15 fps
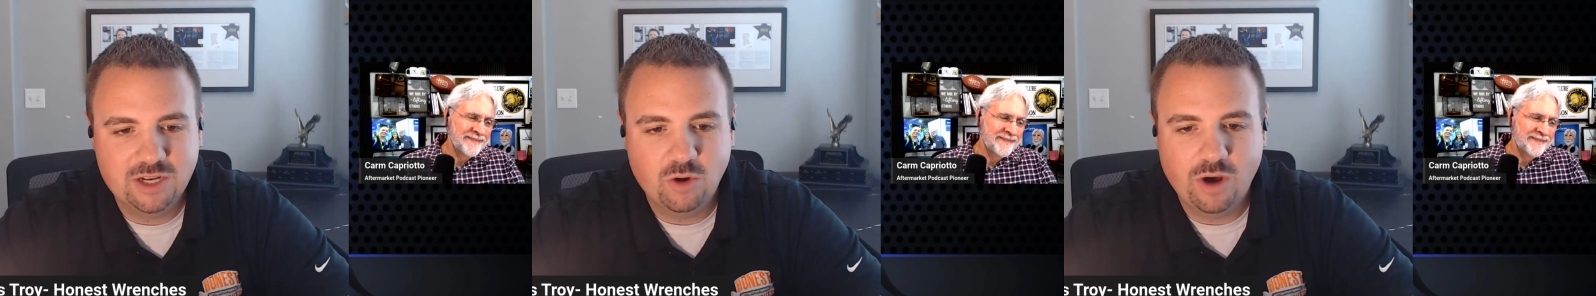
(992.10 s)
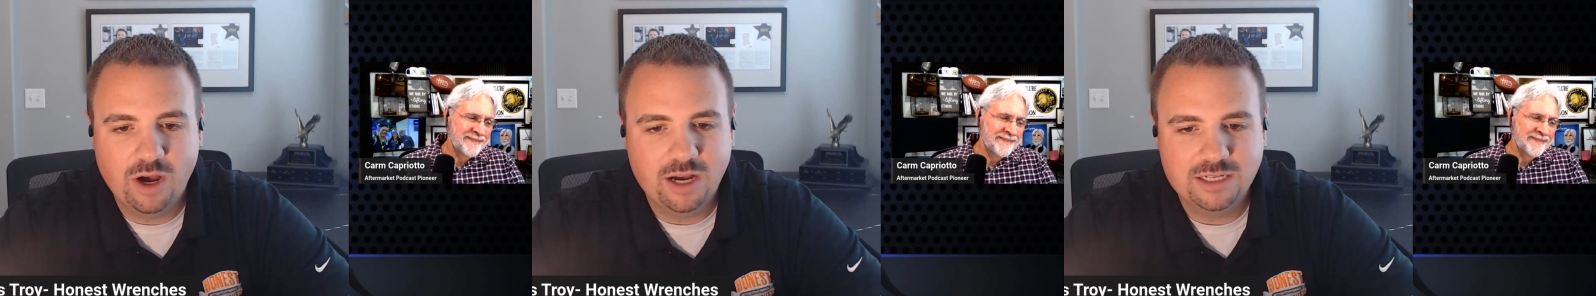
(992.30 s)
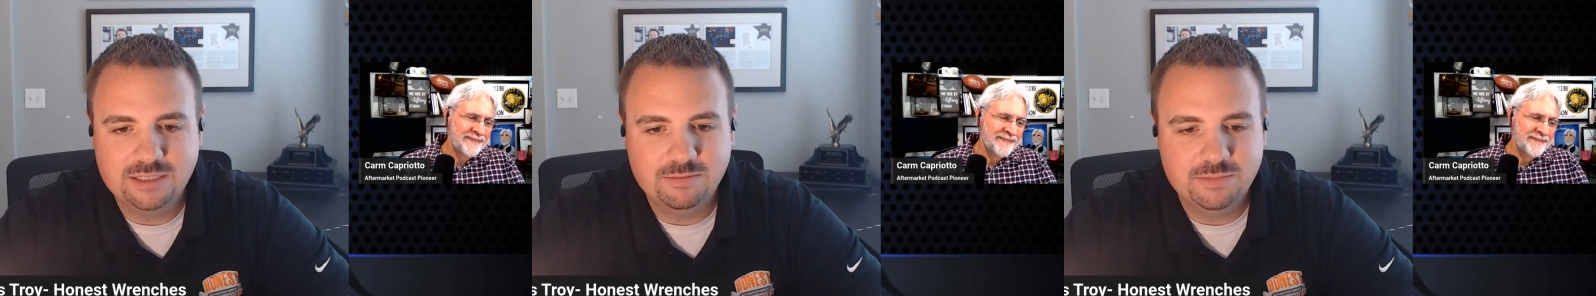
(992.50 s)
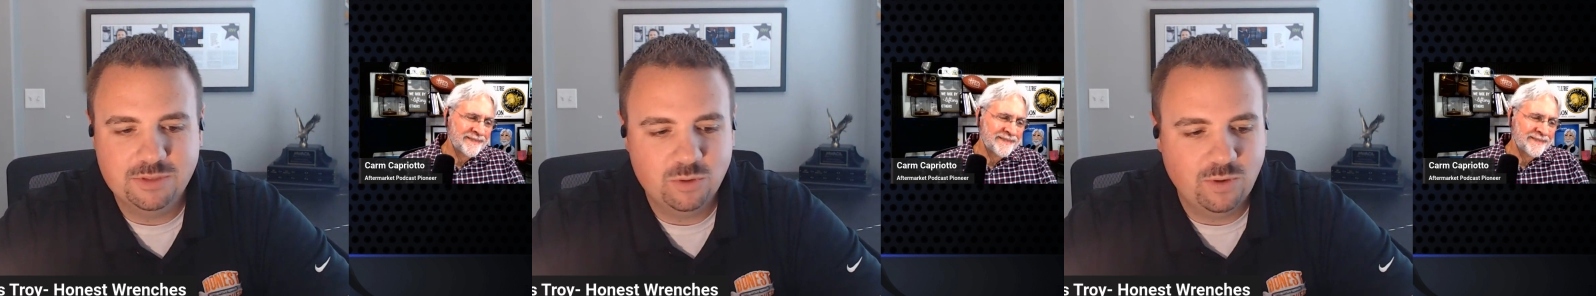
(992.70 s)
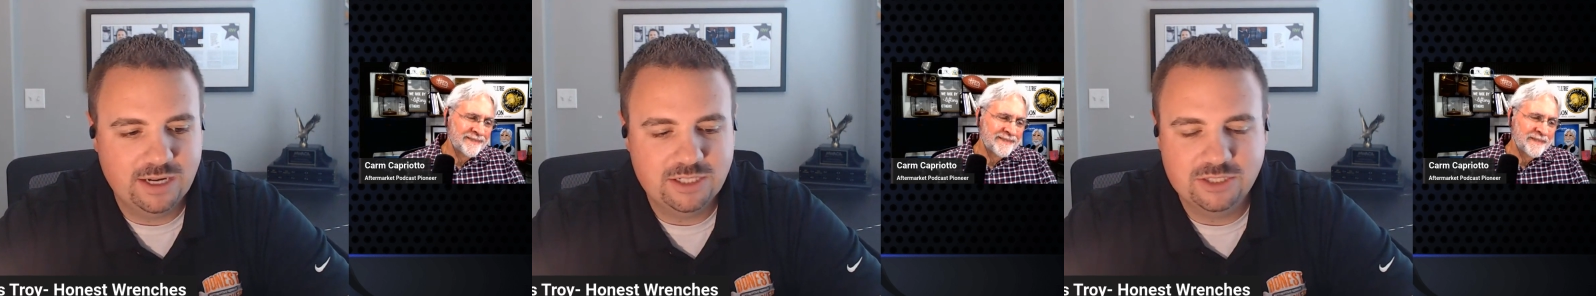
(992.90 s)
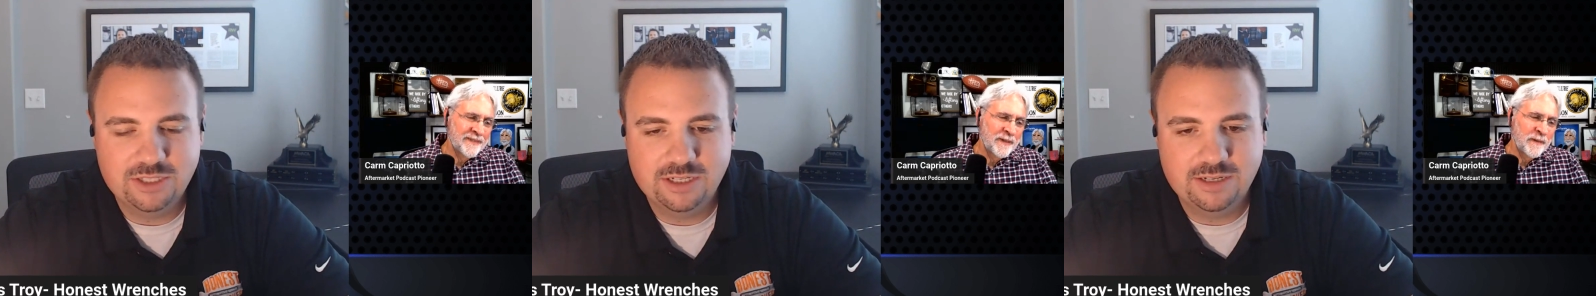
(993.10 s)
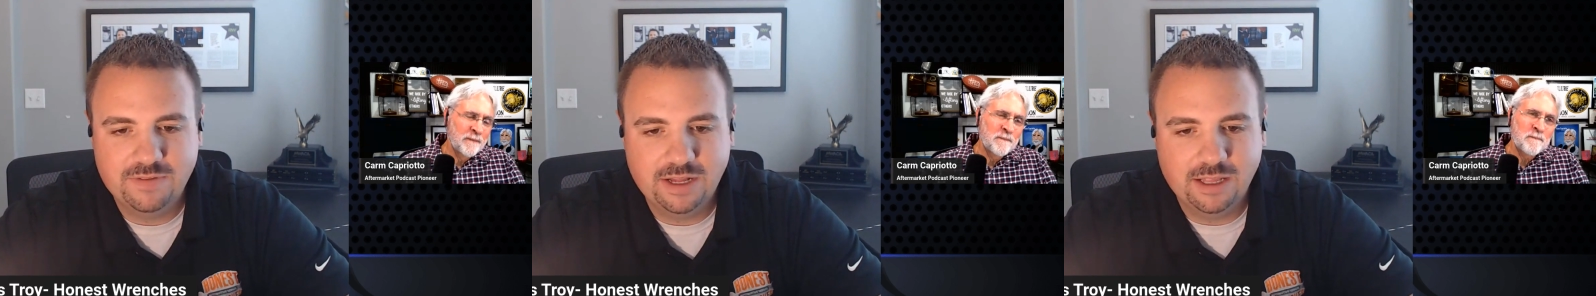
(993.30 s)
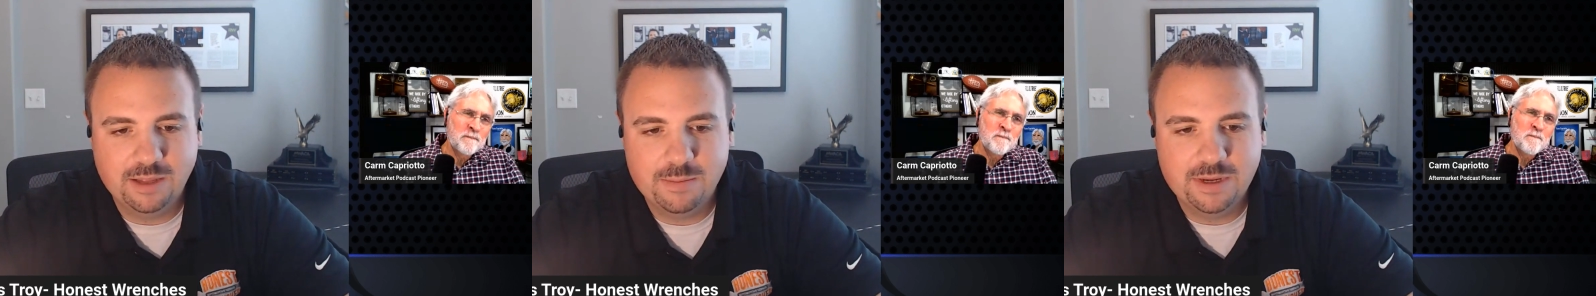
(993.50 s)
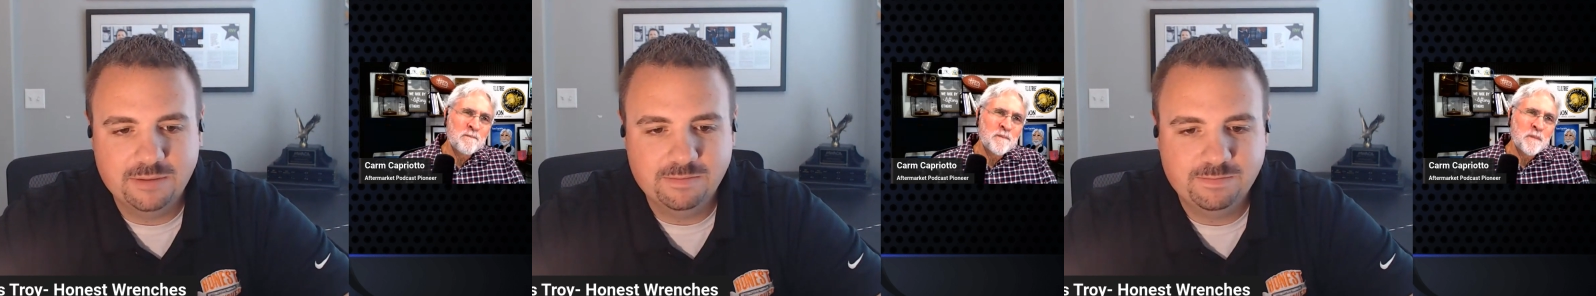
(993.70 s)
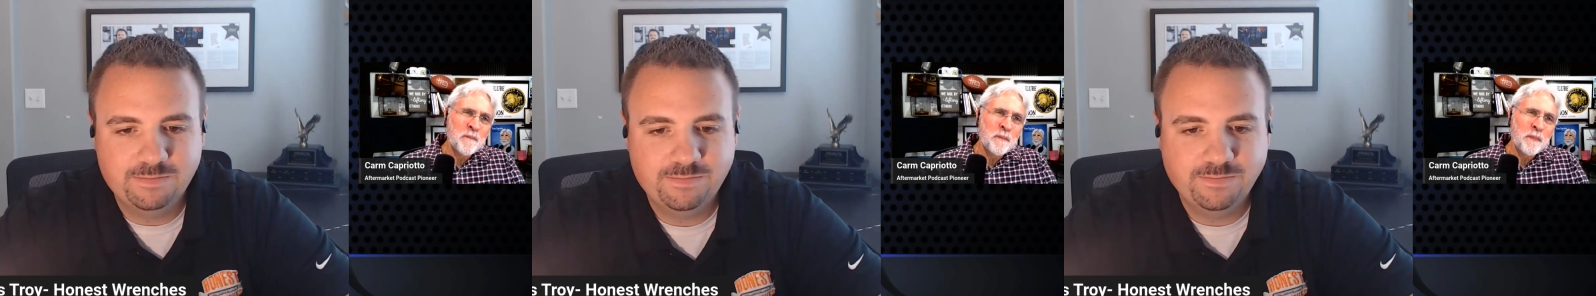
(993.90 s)
Speaker 1: it's so awesome to watch their
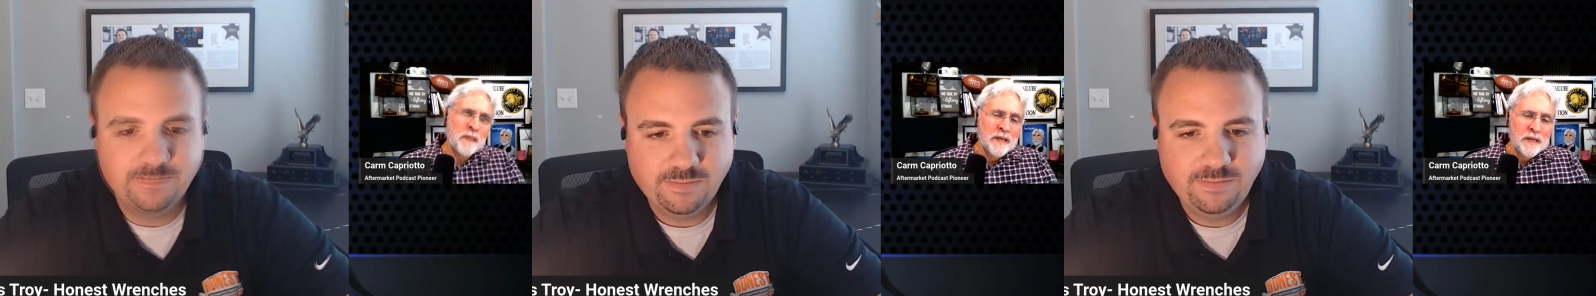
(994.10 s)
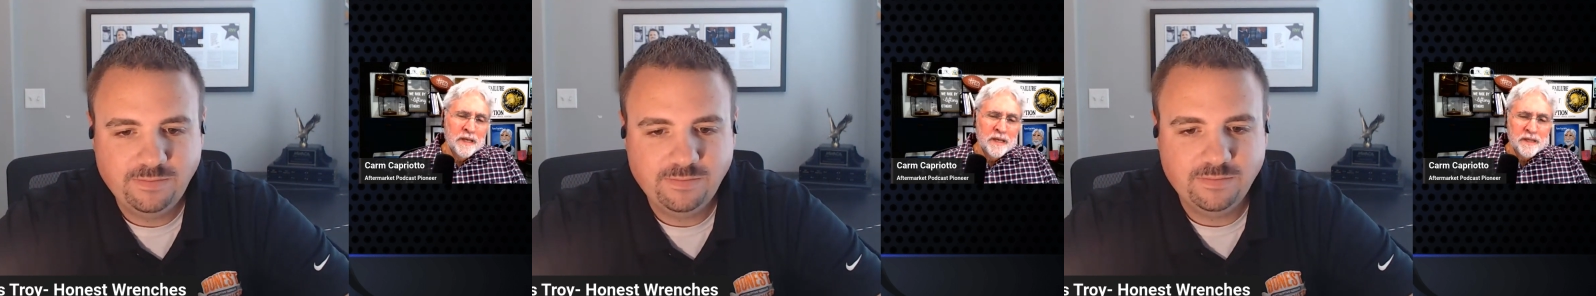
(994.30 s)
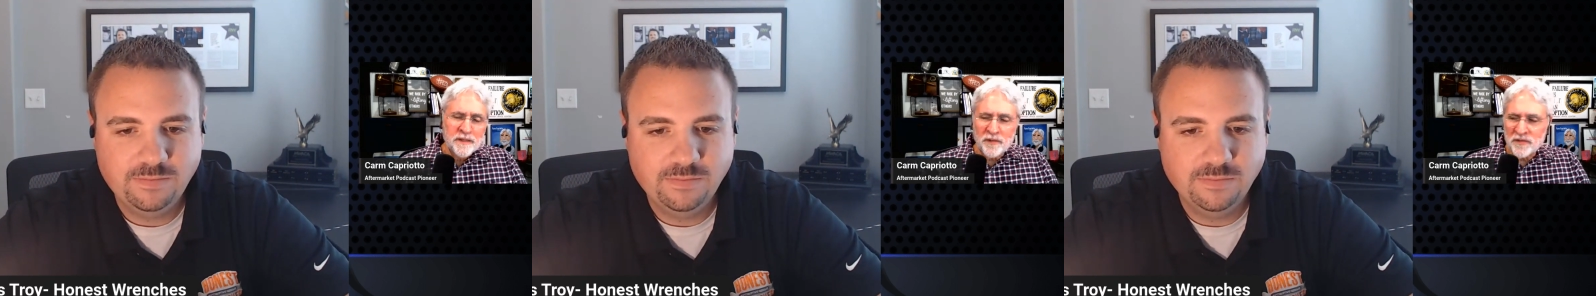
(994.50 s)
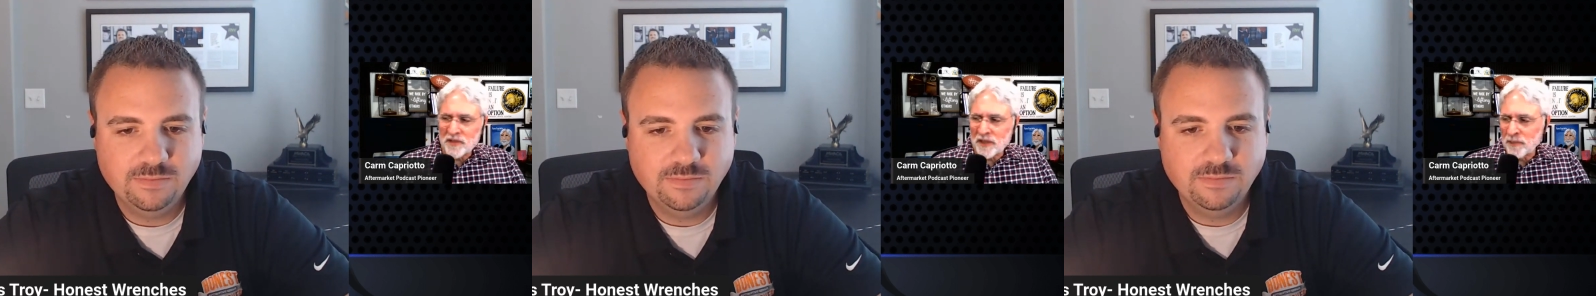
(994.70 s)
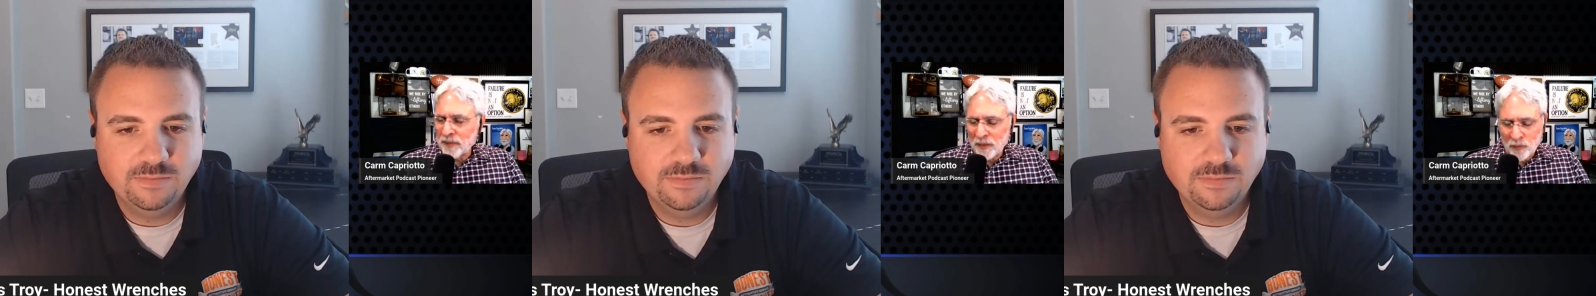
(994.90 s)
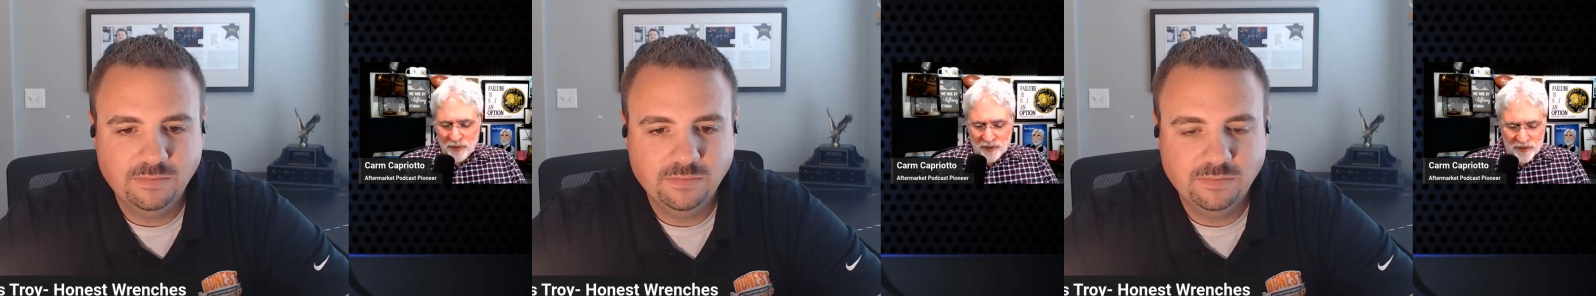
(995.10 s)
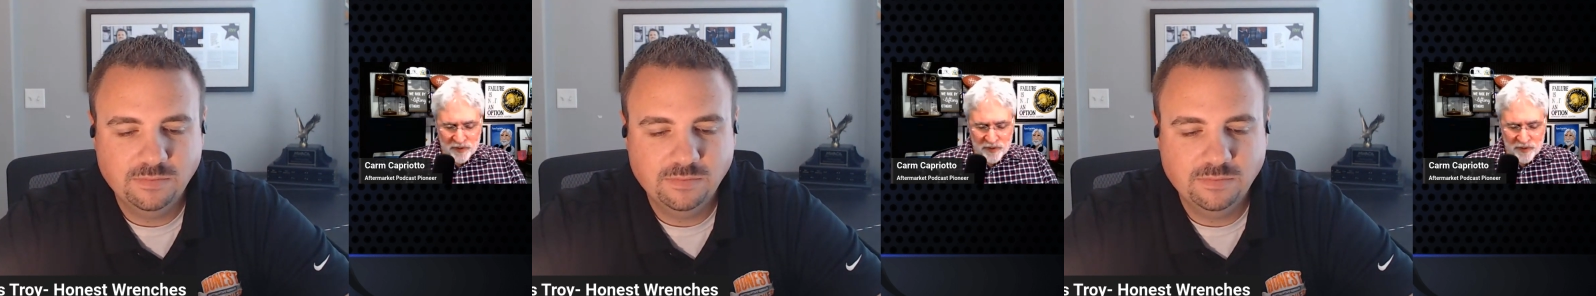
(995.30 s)
development.
Speaker 2: So if somebody was